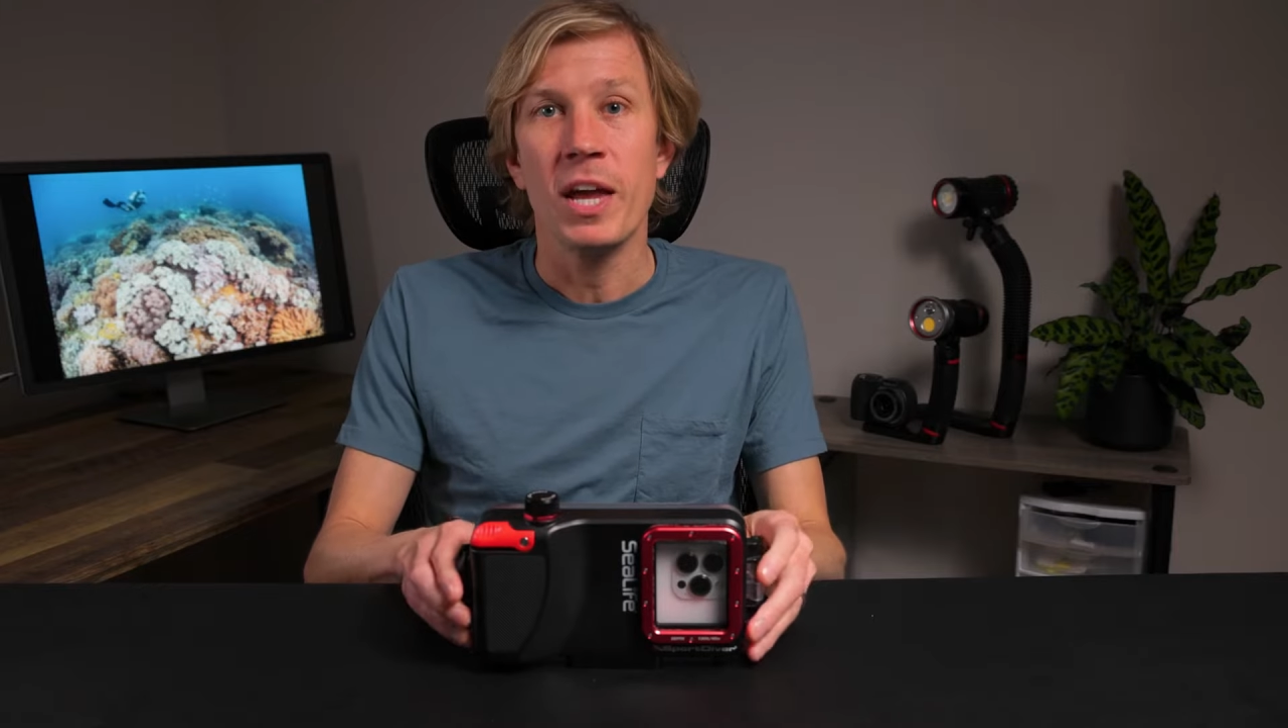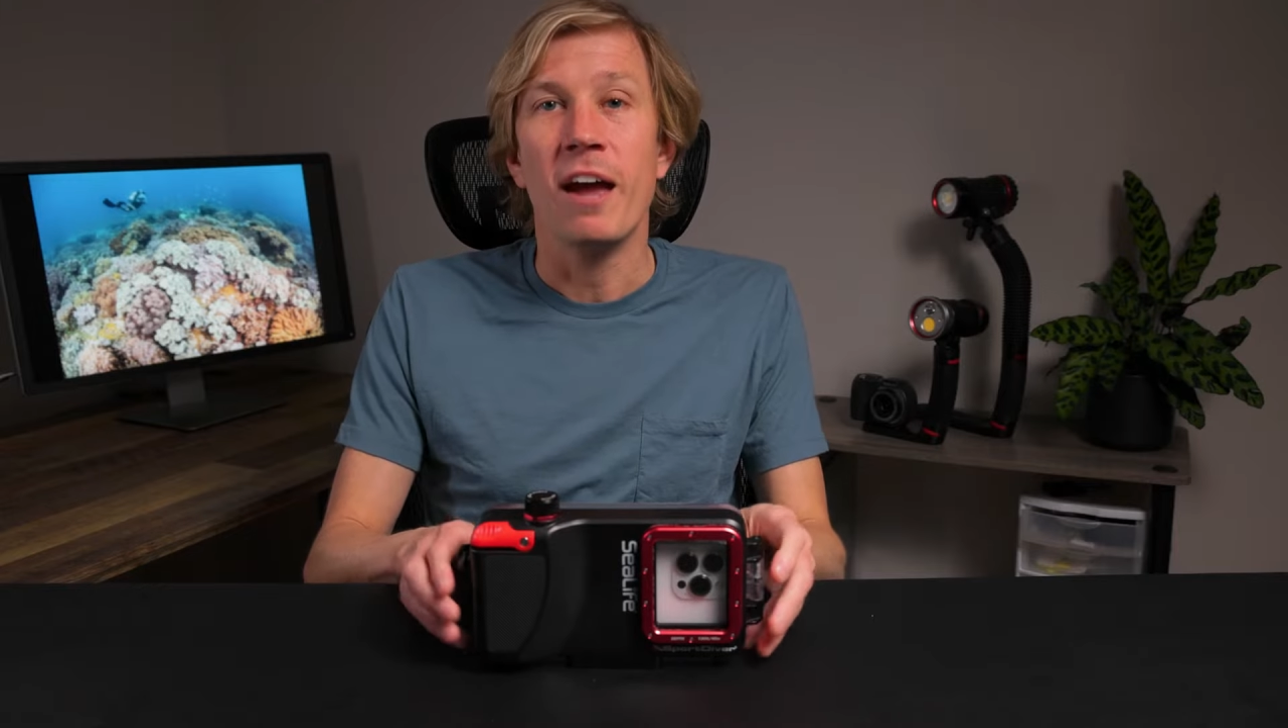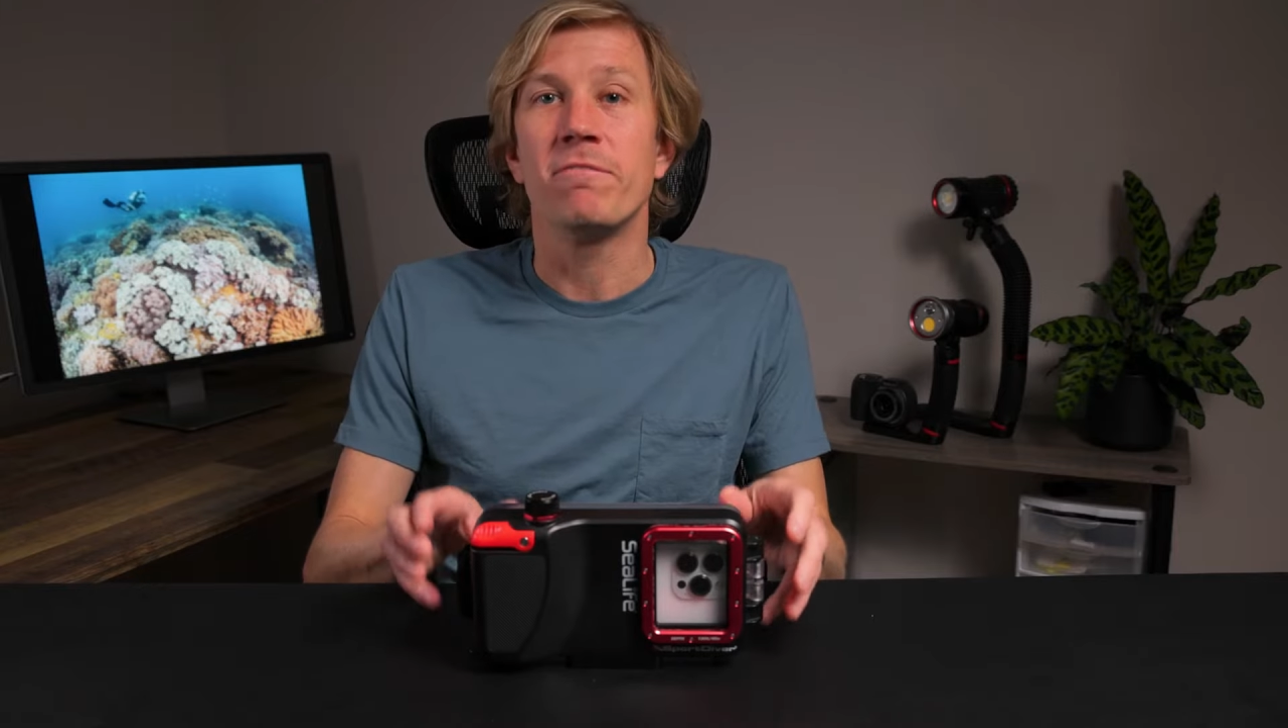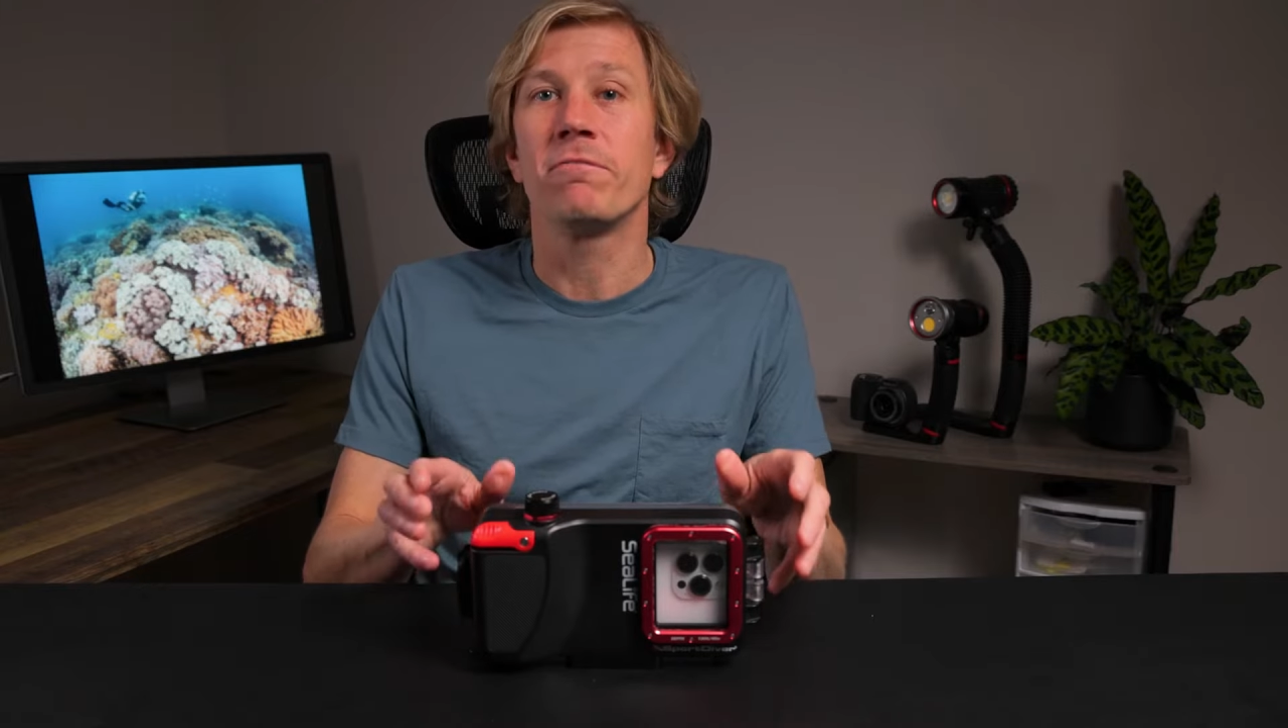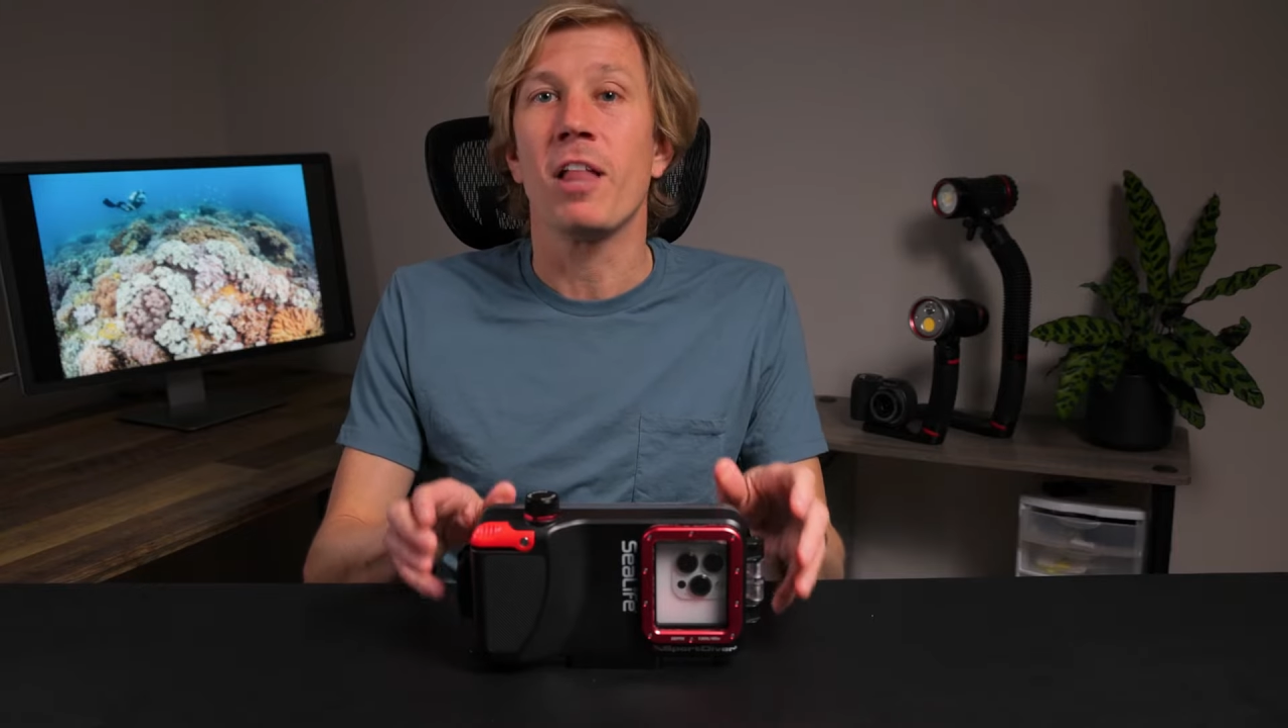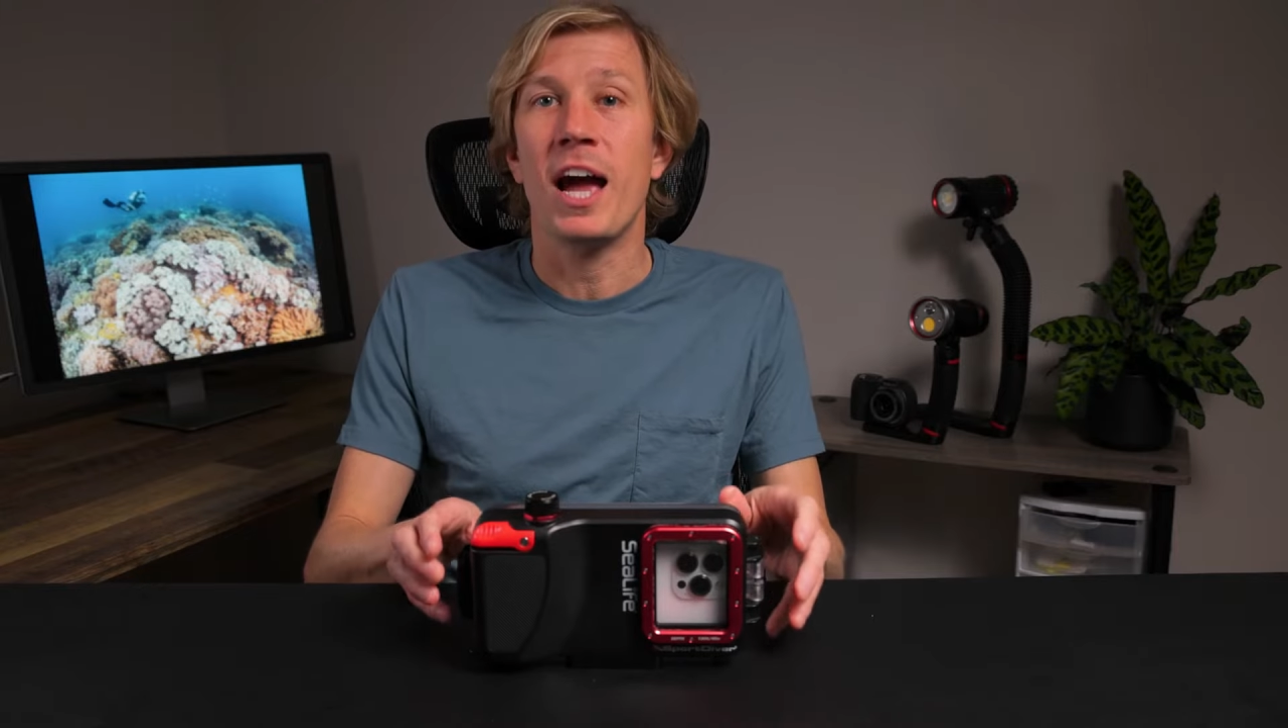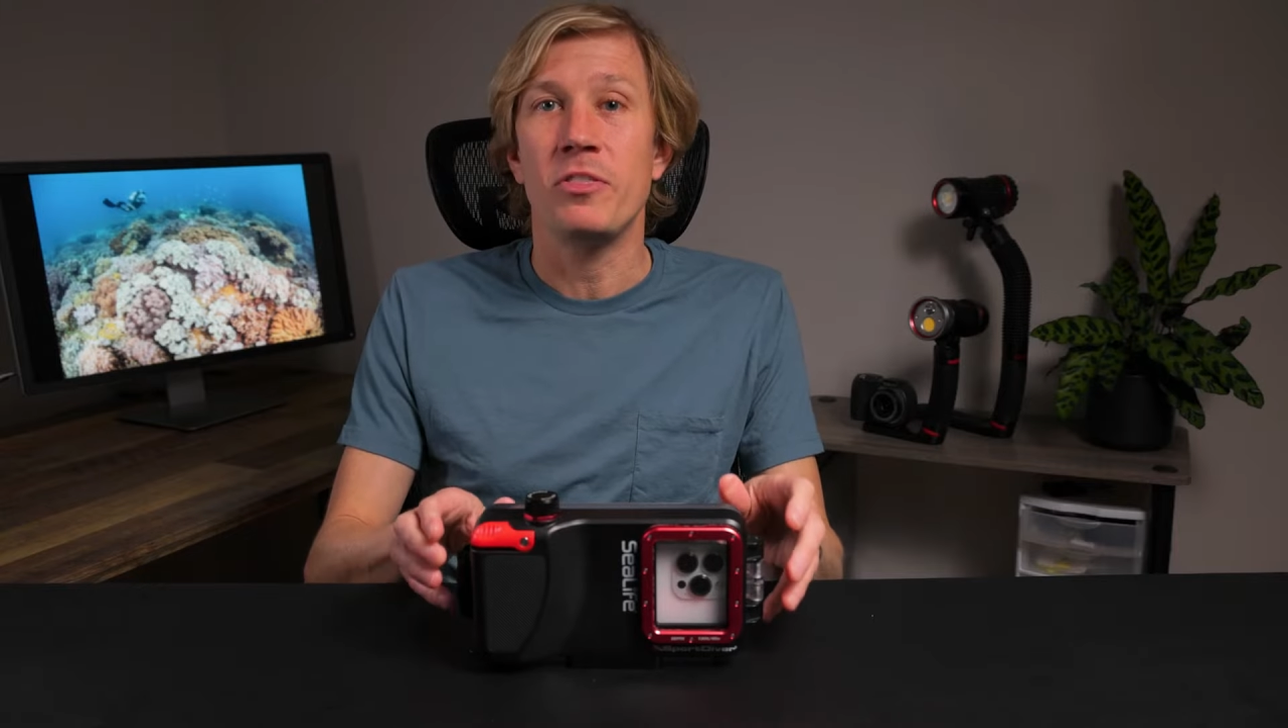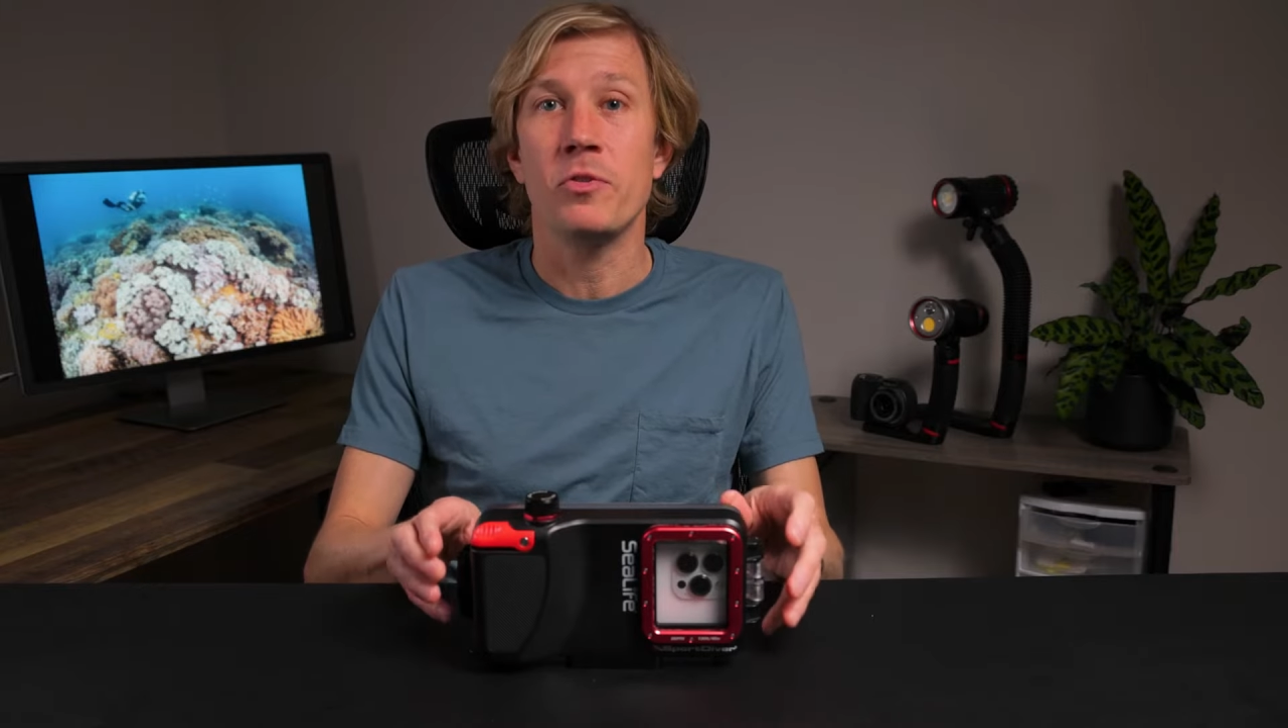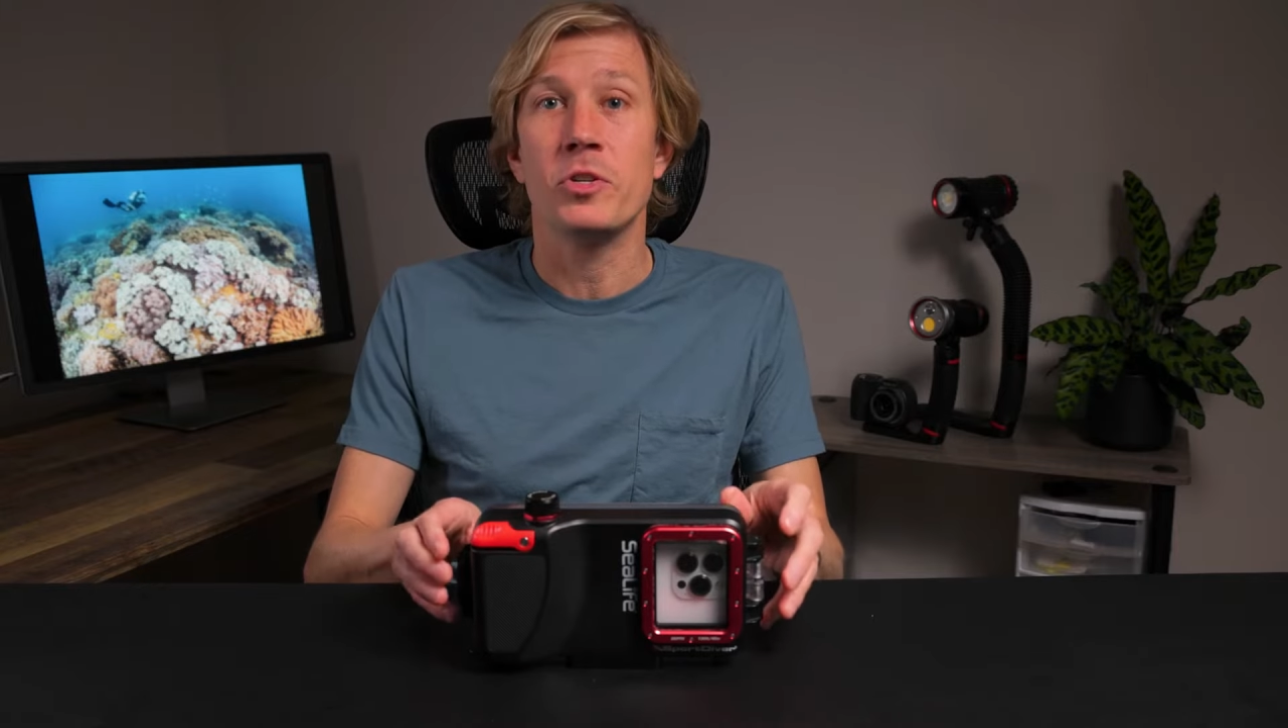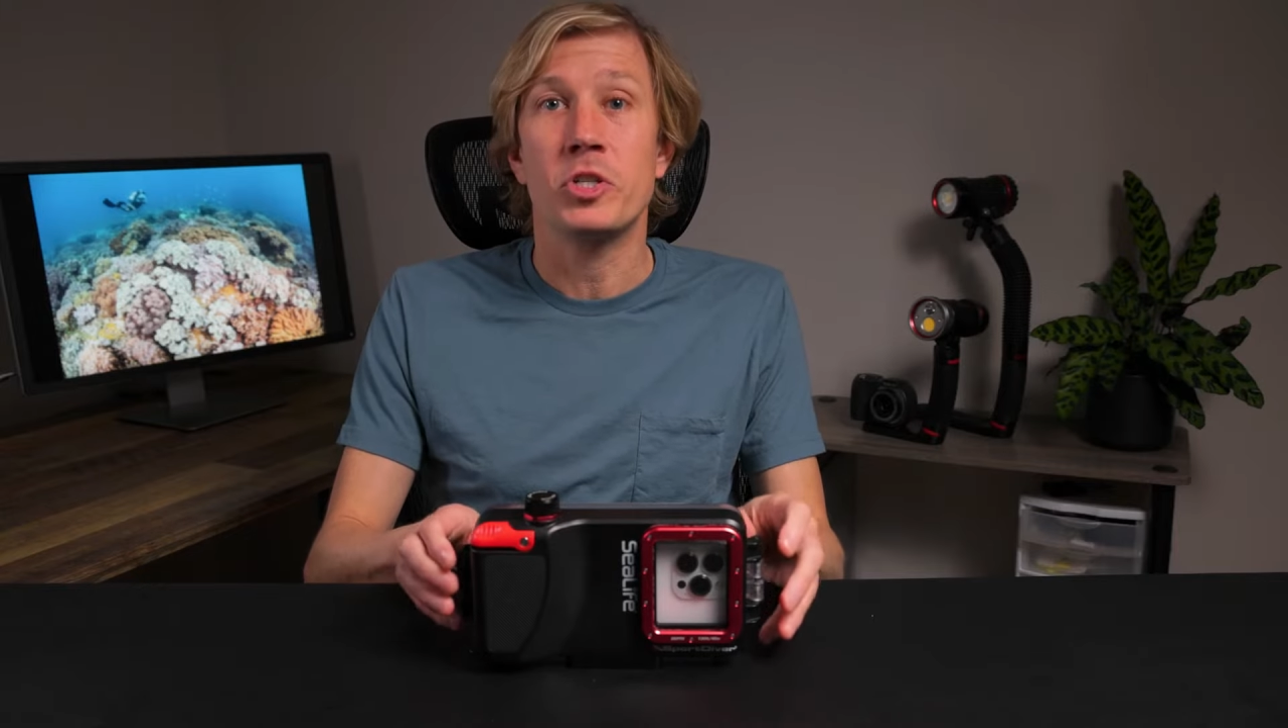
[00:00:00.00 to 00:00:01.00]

and fly through this